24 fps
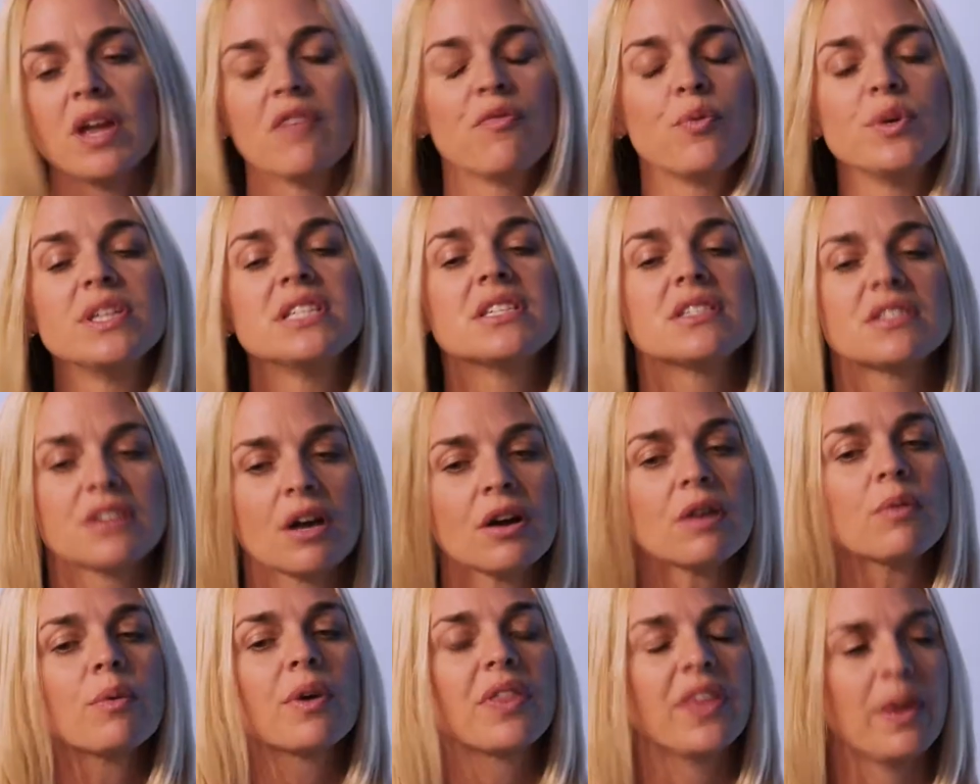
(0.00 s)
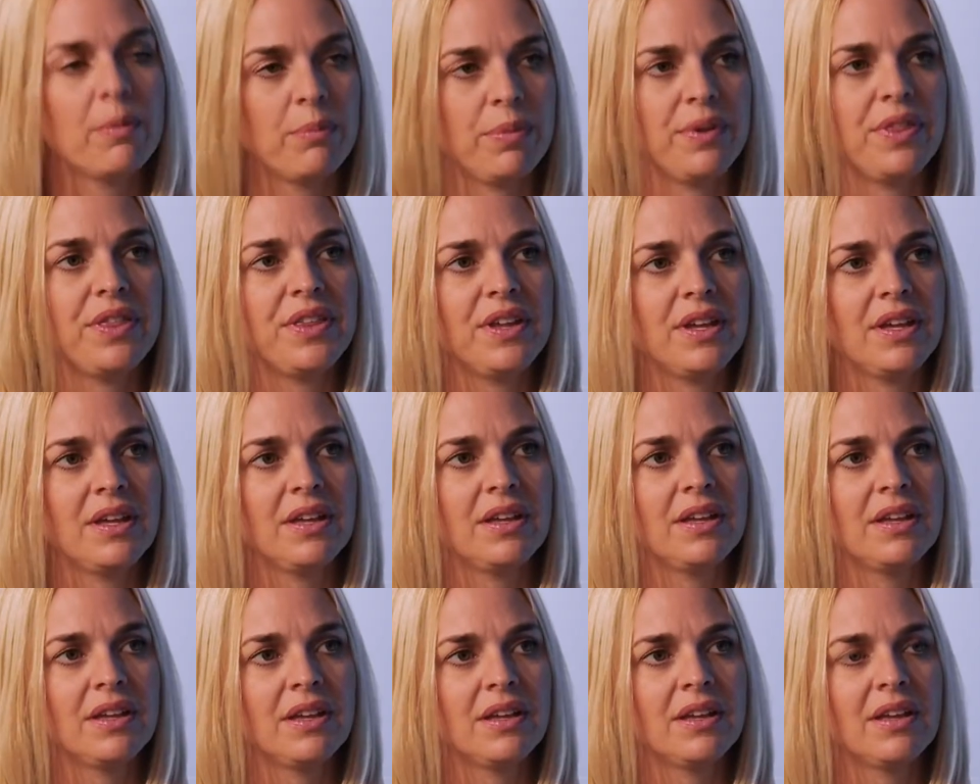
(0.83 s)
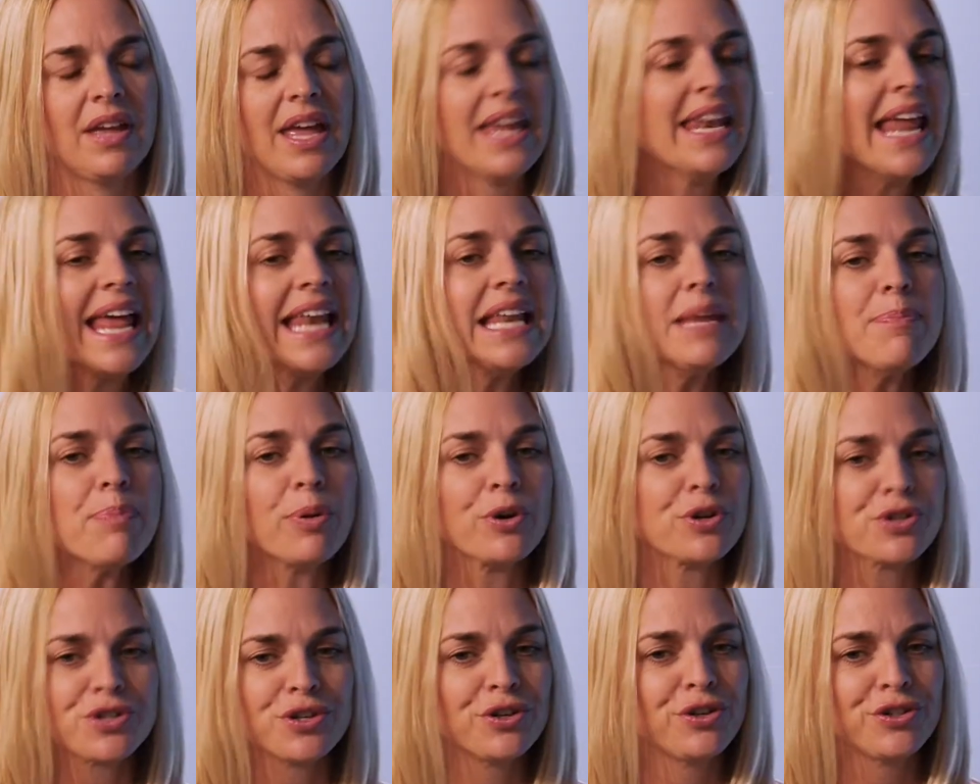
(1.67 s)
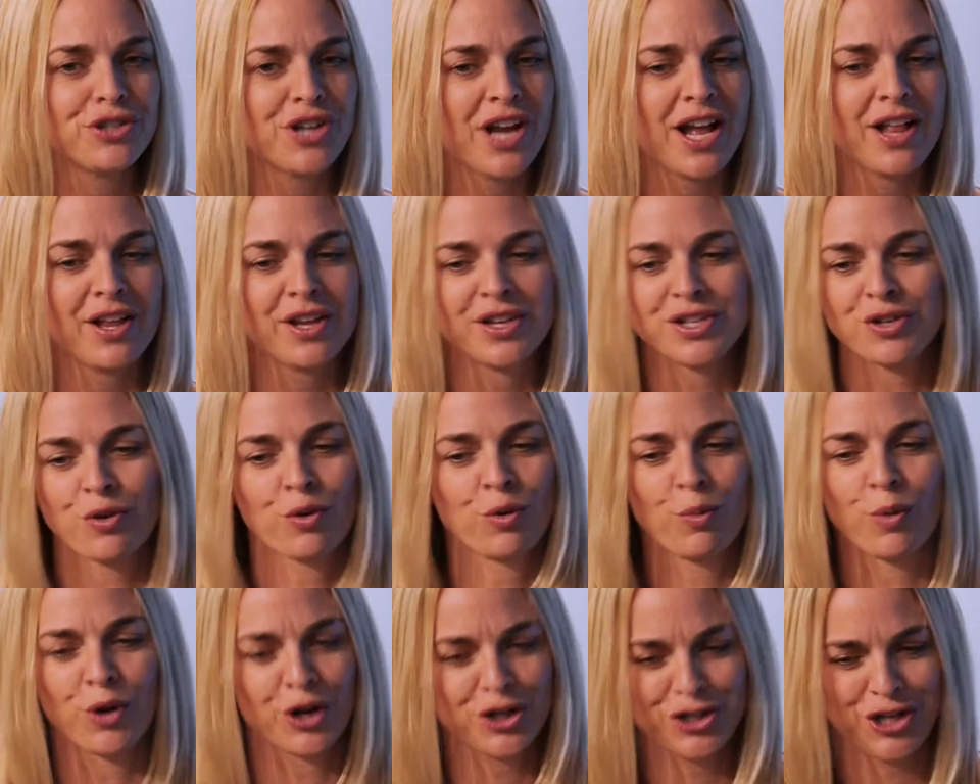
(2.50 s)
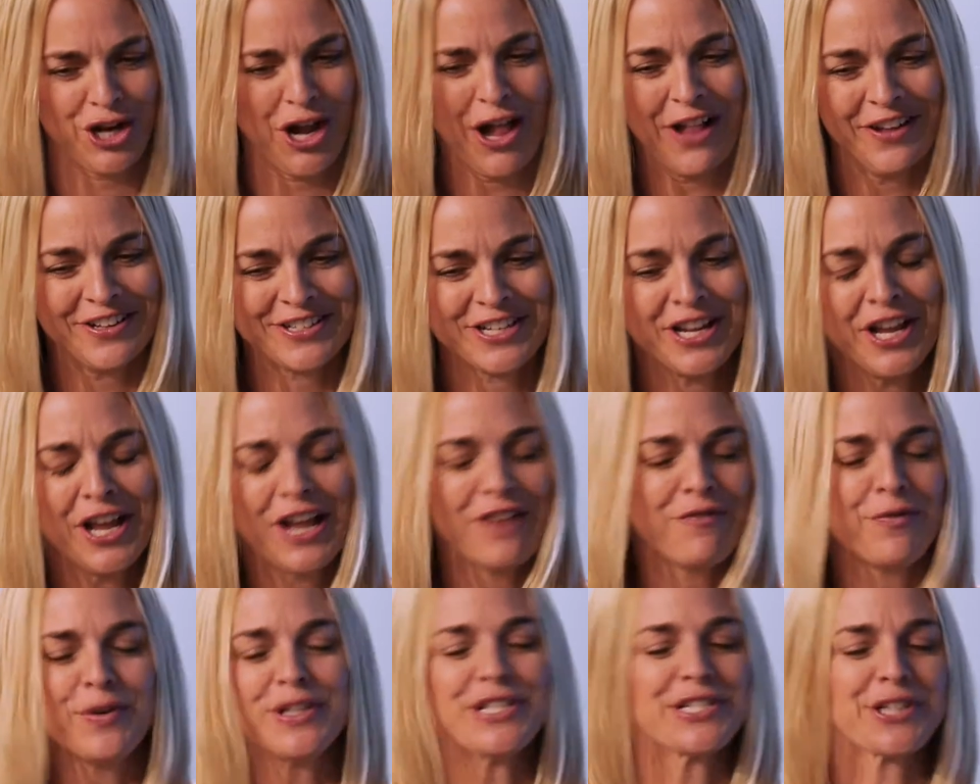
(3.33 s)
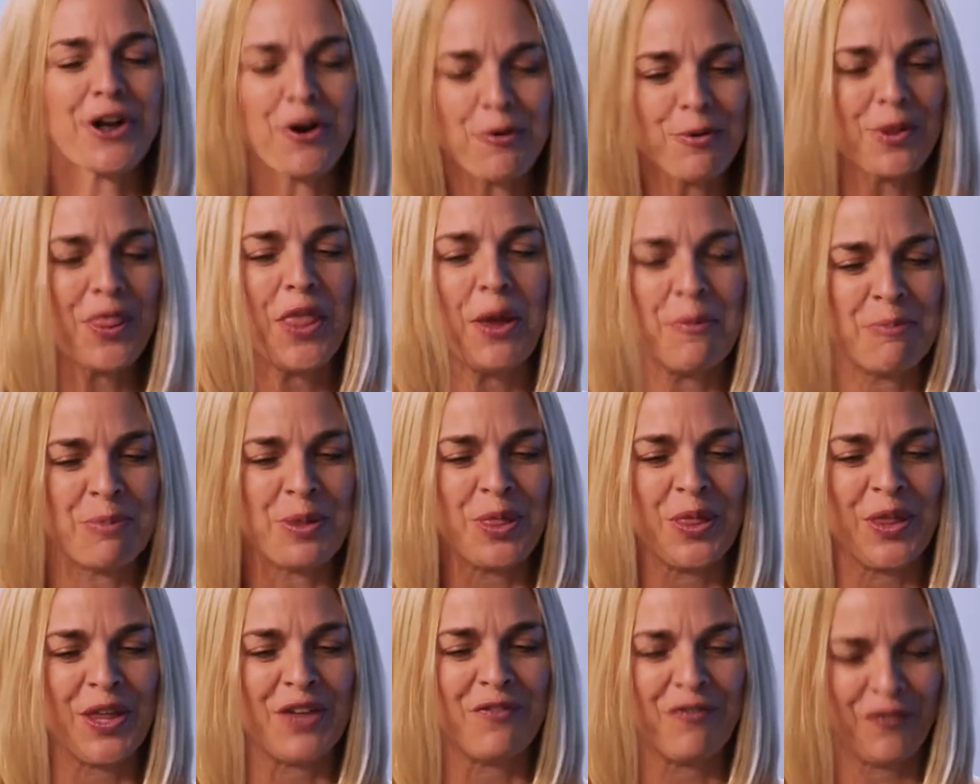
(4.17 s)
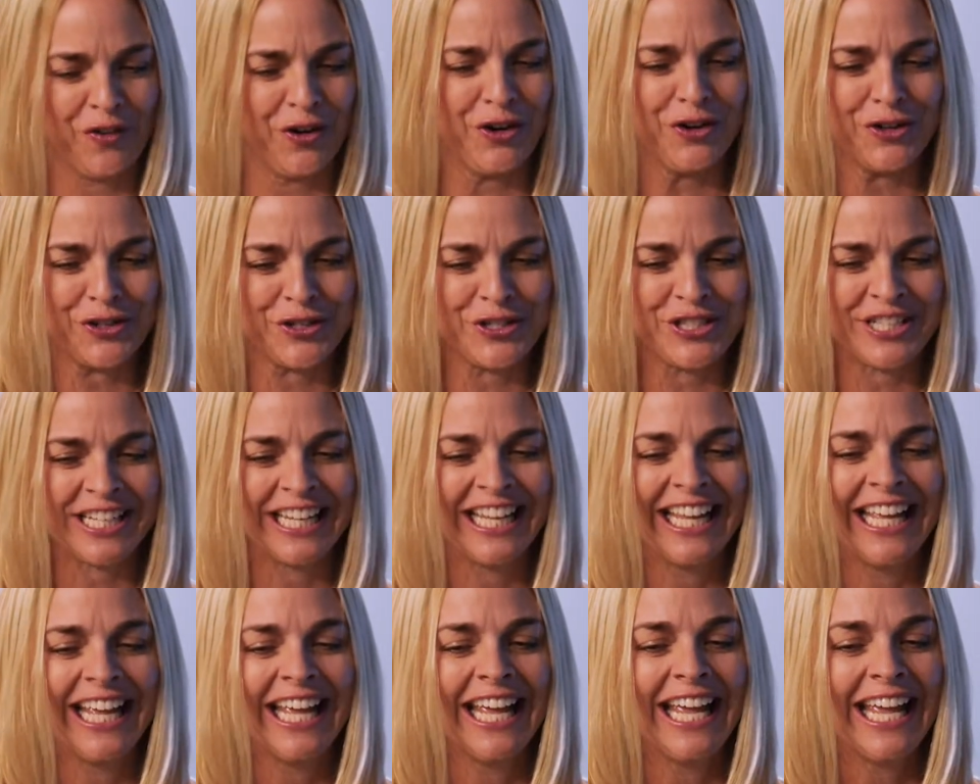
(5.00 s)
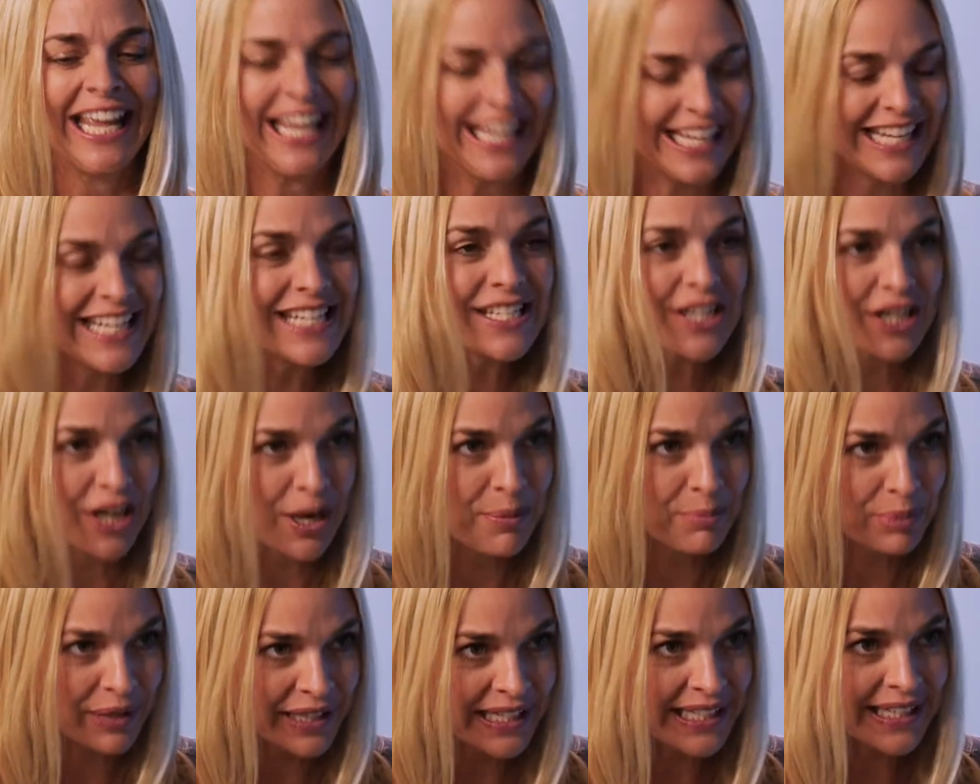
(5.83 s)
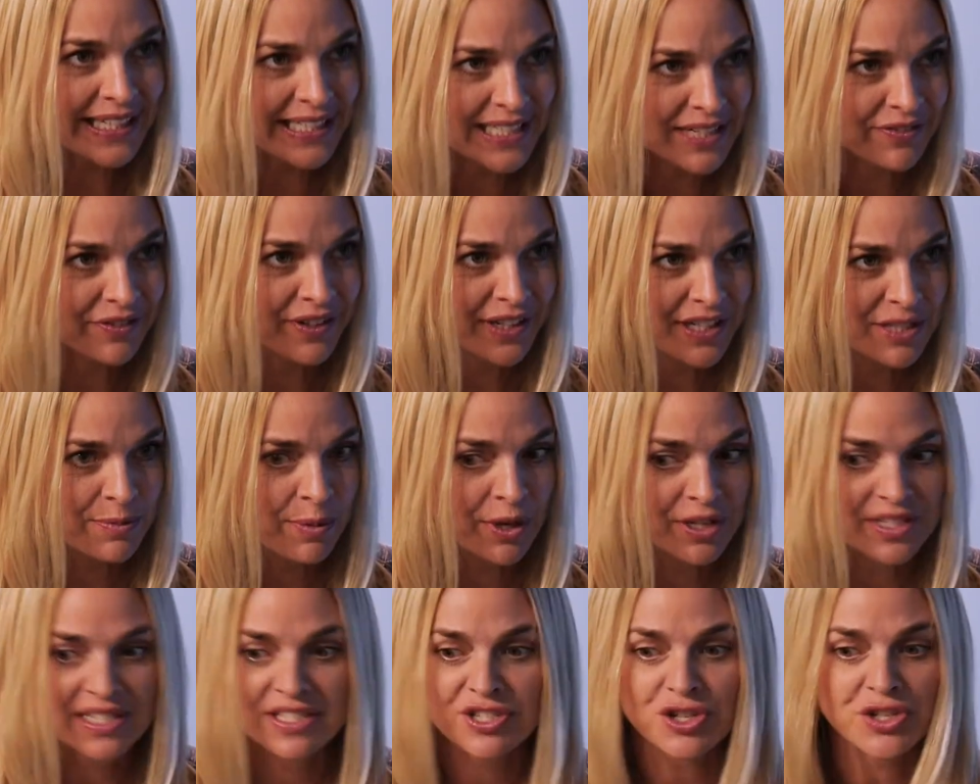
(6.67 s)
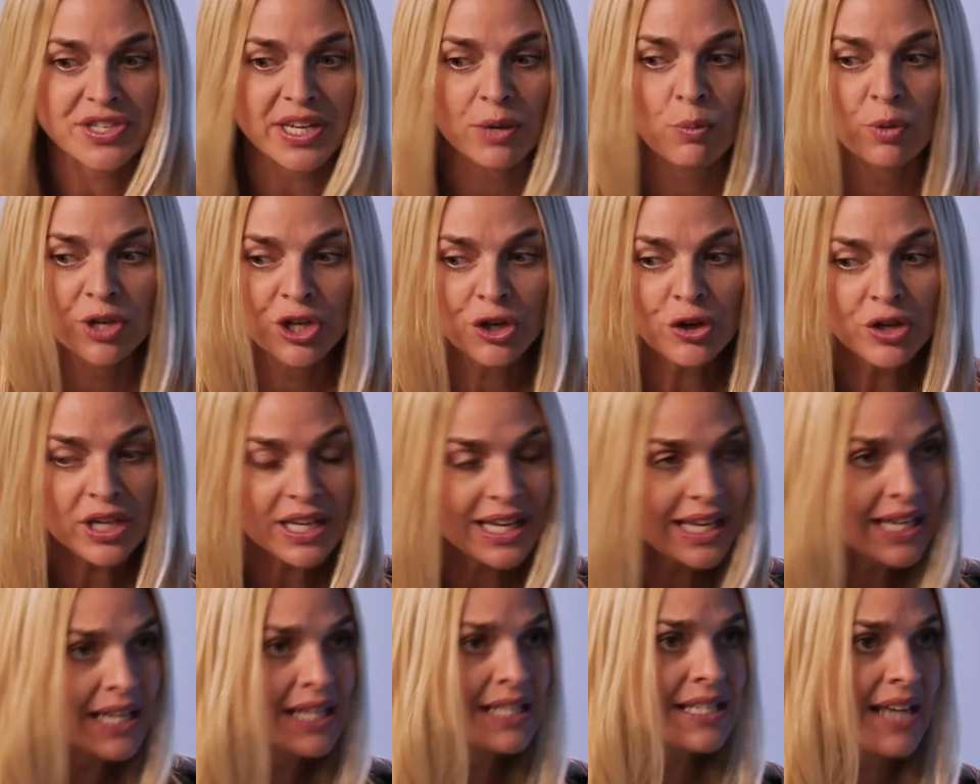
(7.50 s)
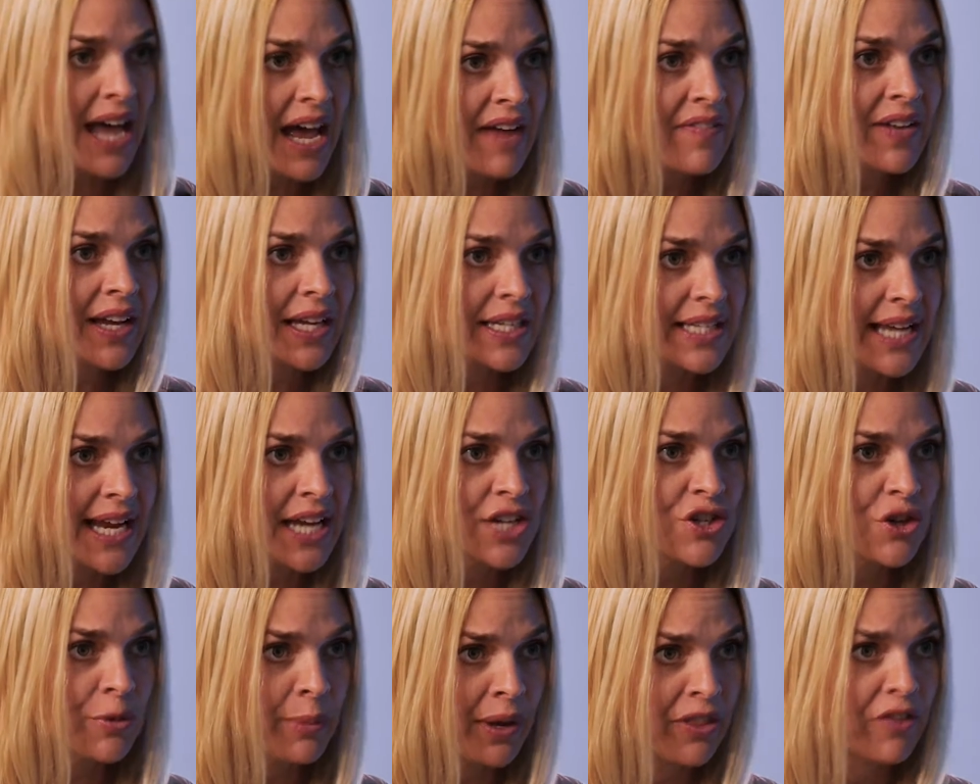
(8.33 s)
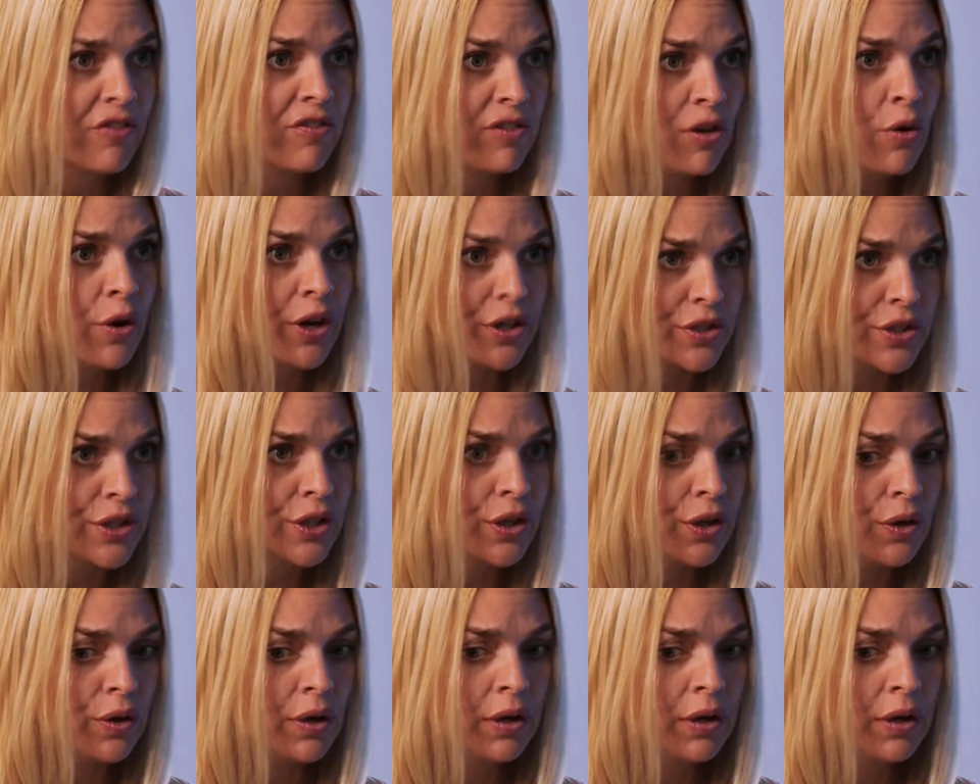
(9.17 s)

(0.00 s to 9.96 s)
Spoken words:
If we start with empathy, in any personal challenge or work challenge, if we start with empathy first, it is a completely different experience. It's just like when your kid's having a tantrum on the floor too,